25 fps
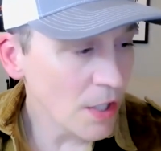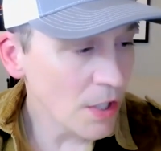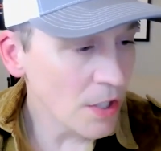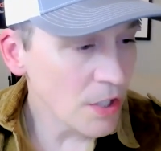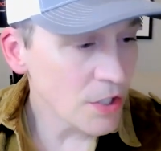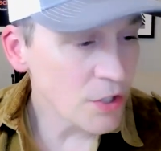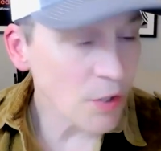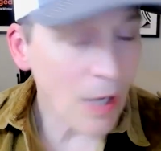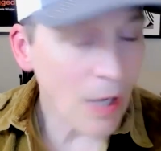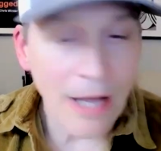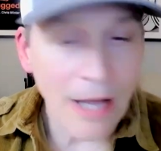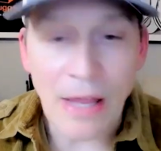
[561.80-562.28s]

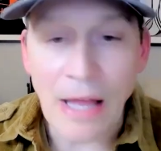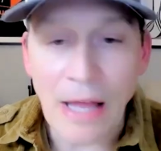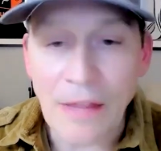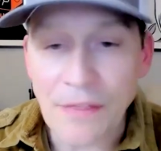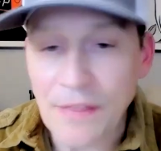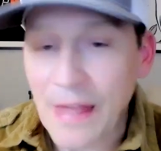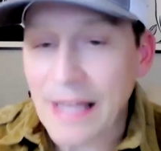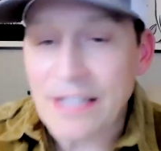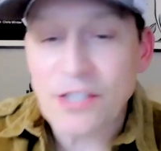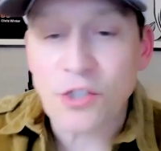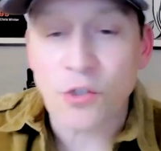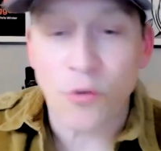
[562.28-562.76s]
So
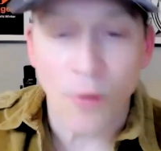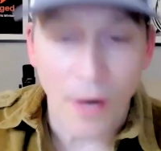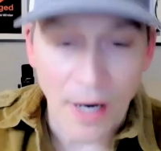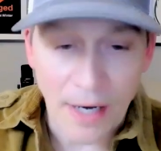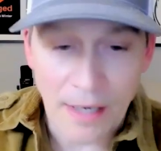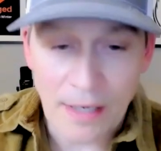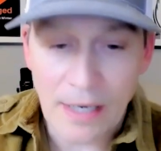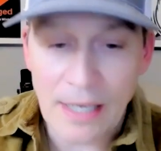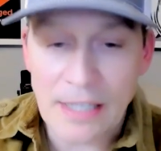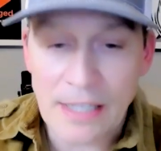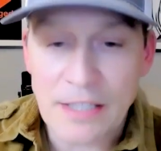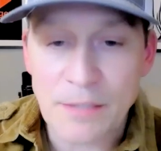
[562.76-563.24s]
that's
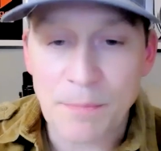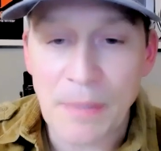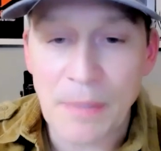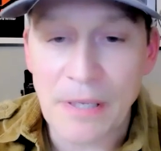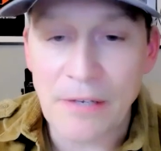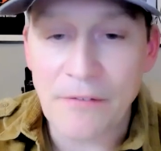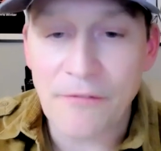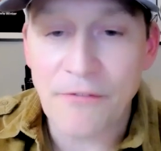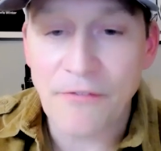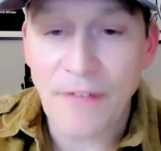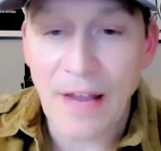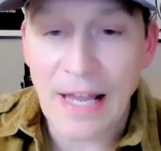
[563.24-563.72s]
great. It's
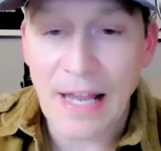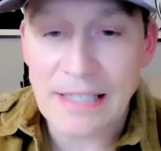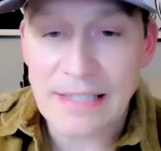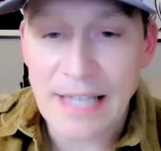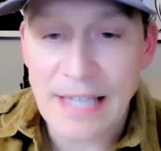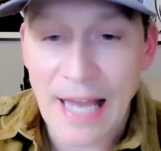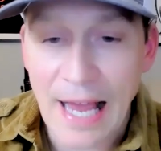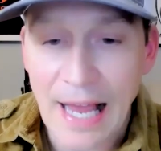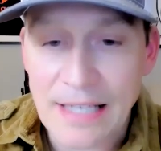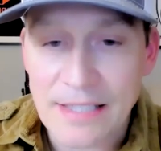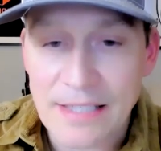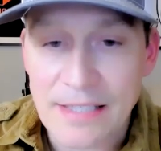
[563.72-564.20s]
been
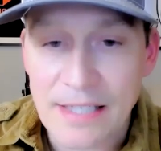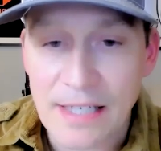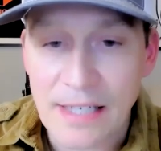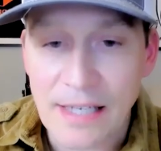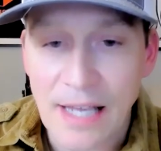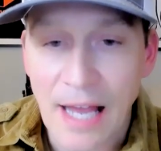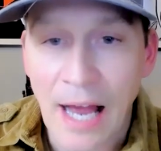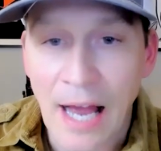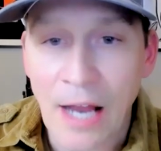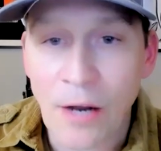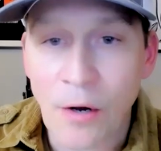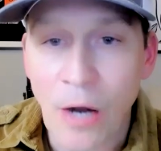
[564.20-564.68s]
fantastic.
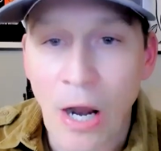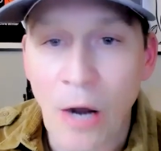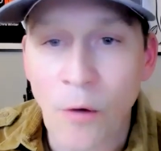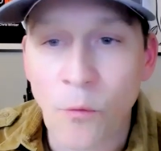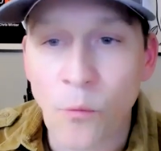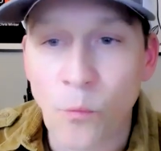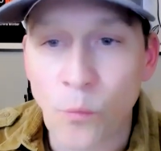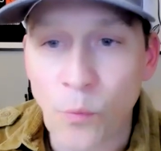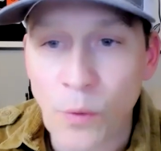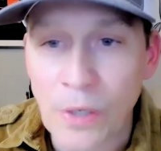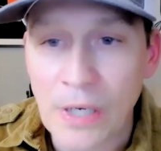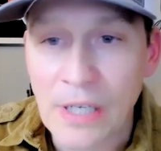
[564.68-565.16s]
I
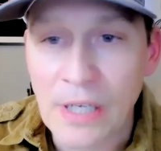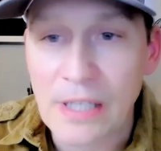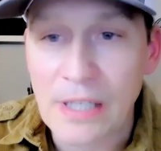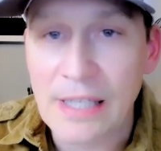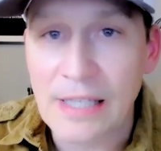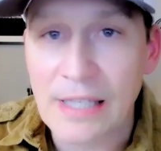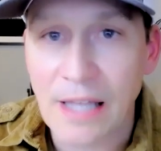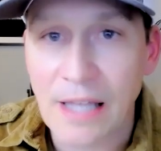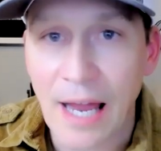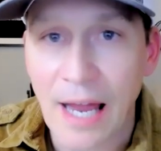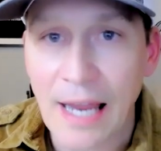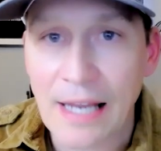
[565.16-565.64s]
really
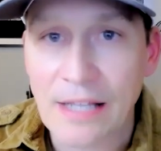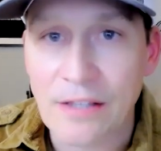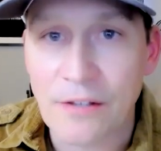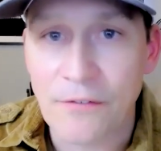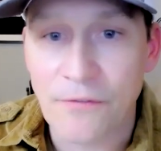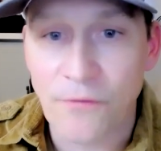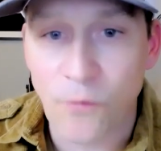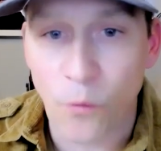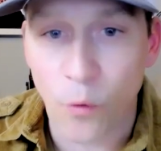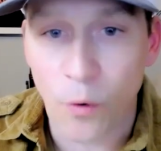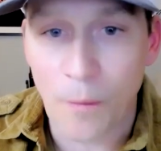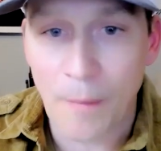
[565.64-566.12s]
like the
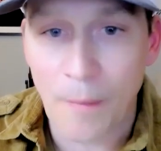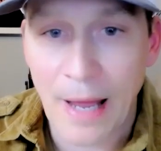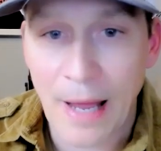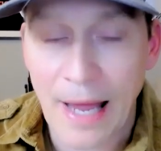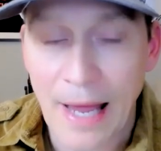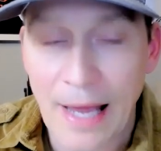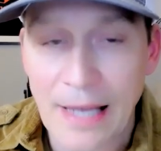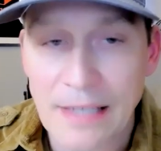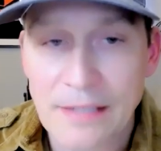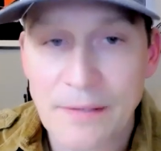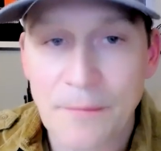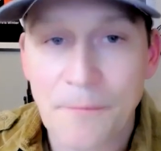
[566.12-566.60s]

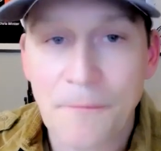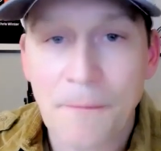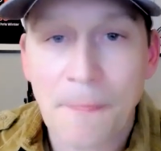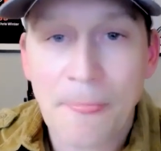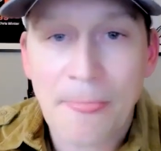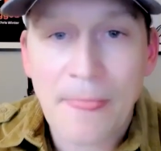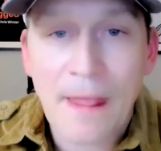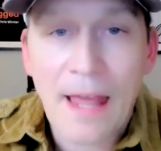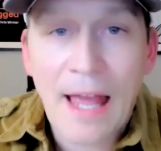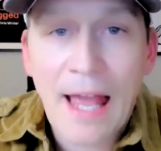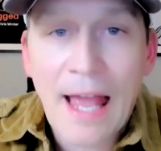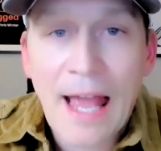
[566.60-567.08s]
format.
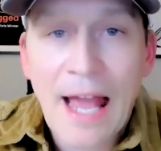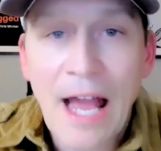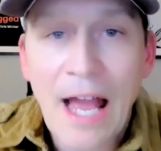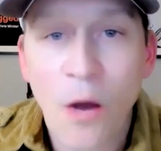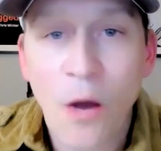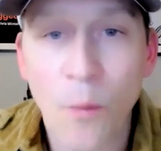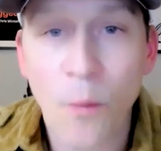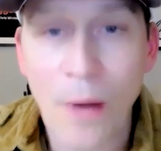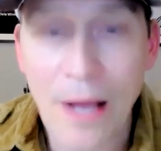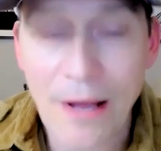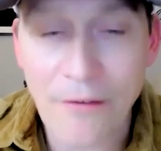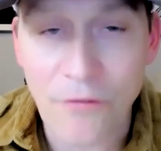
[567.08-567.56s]

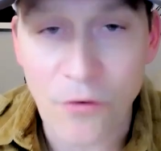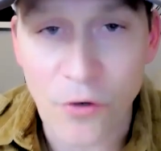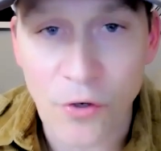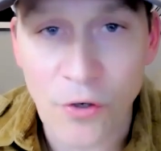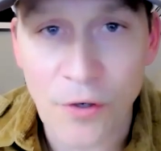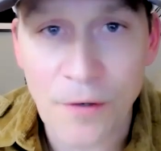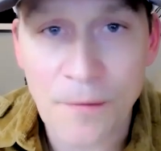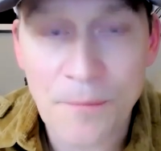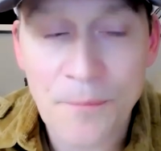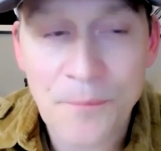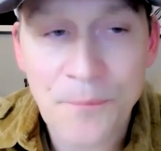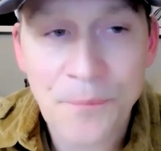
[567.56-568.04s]

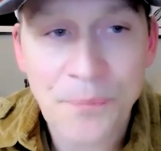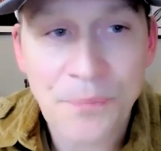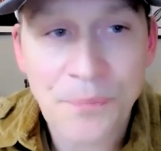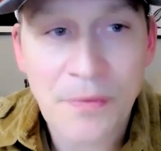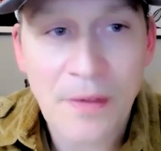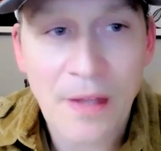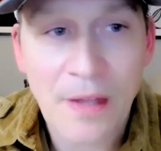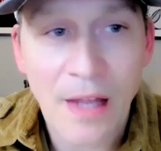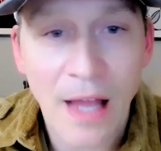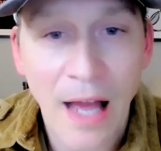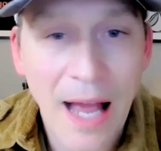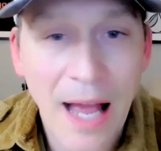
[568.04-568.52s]
However,
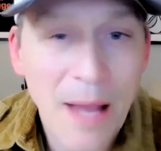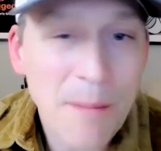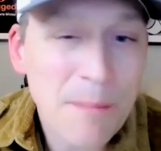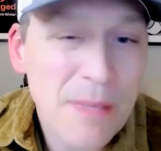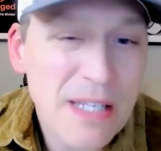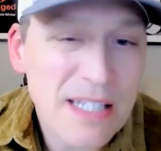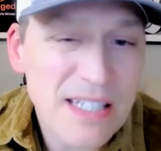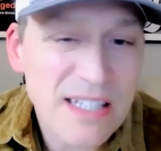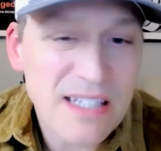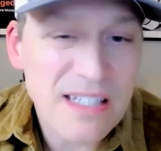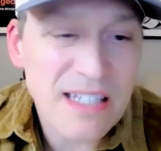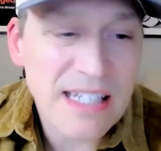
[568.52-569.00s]
I
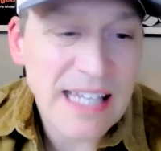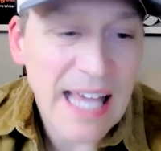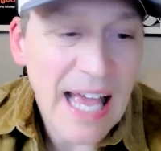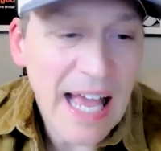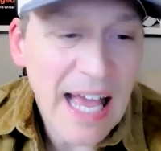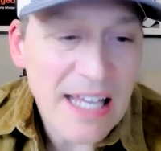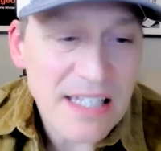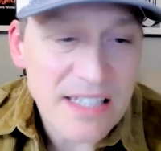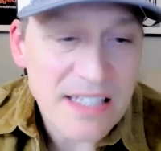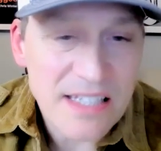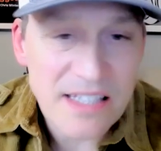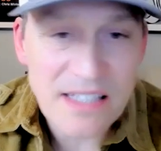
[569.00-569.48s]
missed
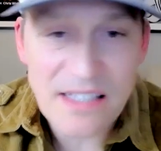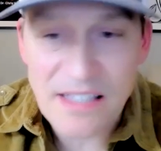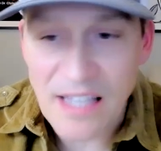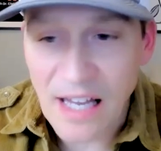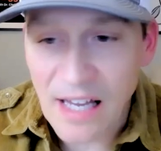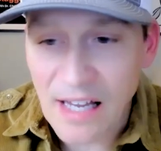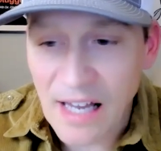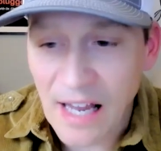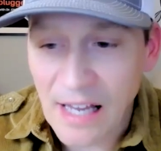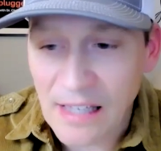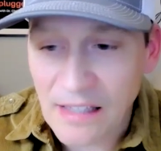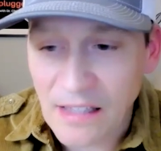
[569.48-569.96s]
guests.
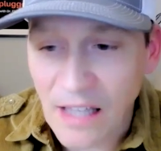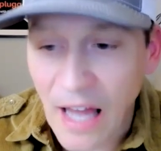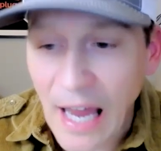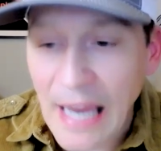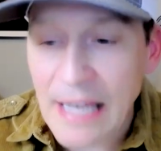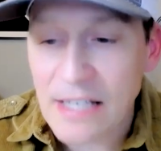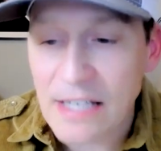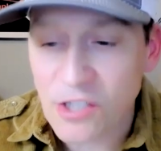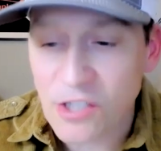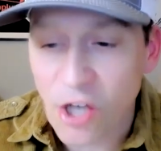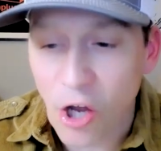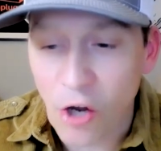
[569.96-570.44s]
I
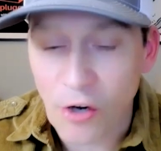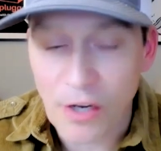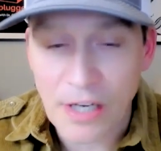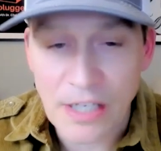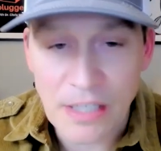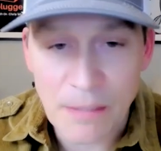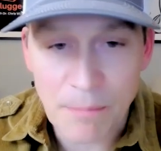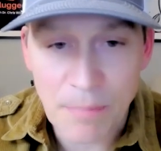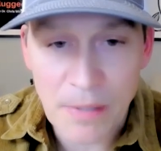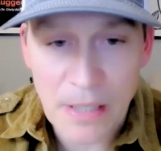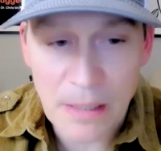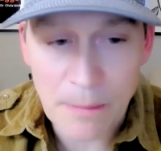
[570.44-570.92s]
like talking
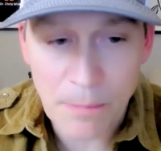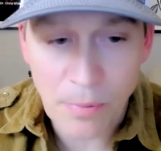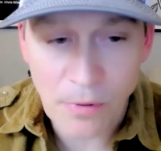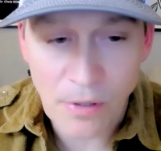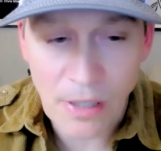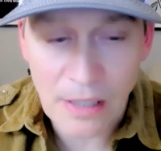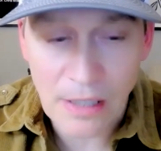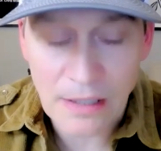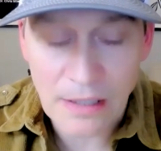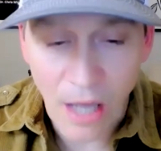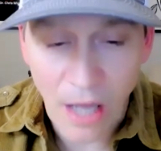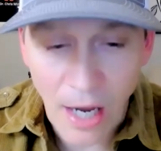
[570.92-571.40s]
to people.
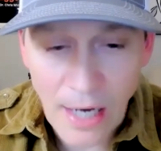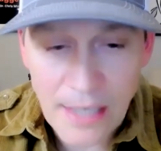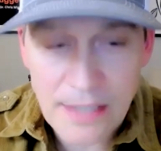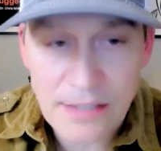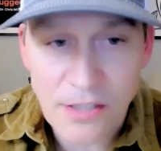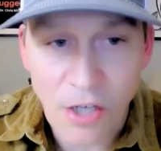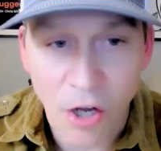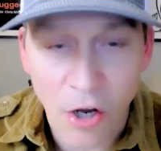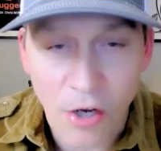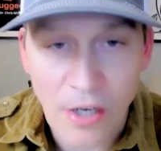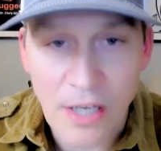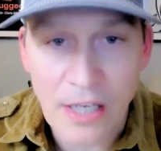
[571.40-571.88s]
I like
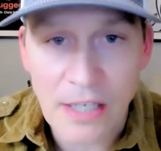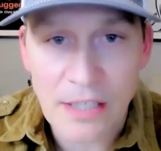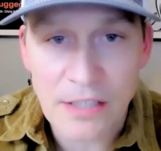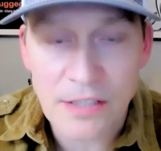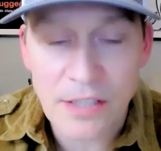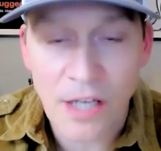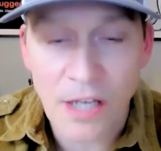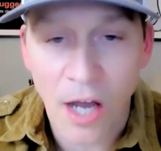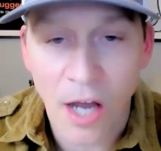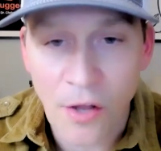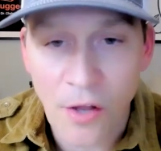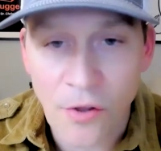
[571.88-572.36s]
talking
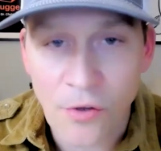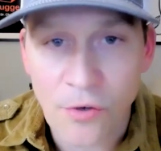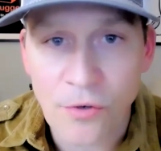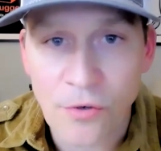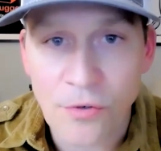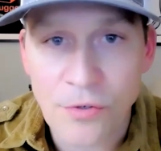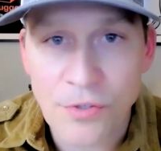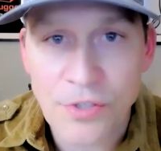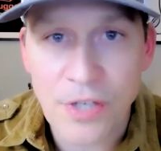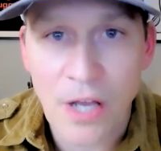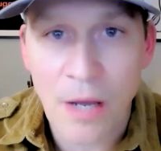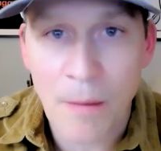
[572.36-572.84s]
to
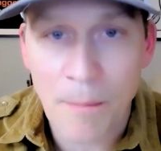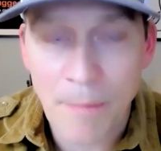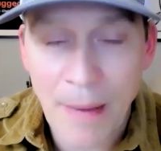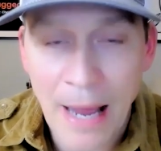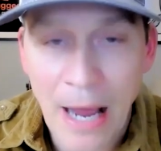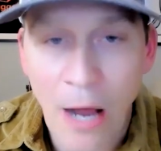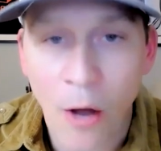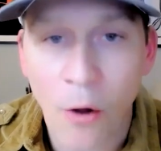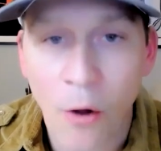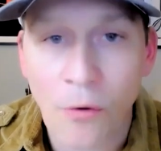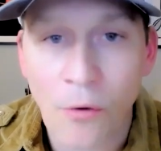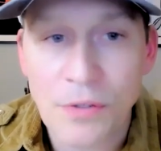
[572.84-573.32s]
others
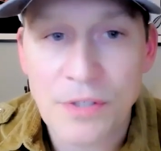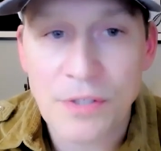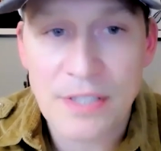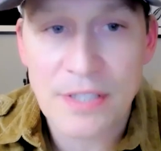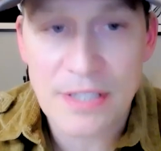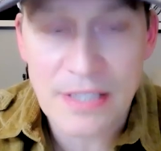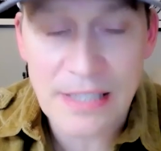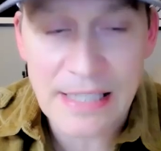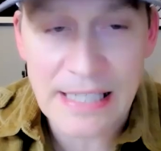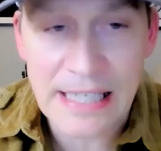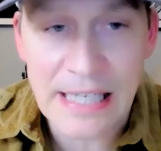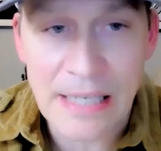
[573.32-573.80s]
about
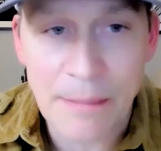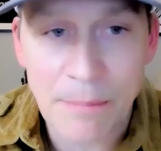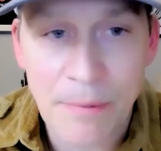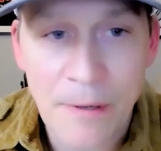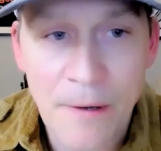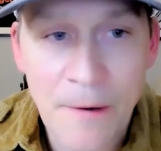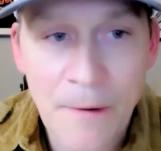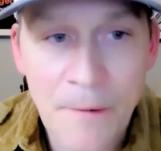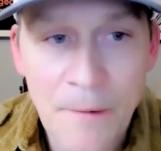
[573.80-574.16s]
sleep.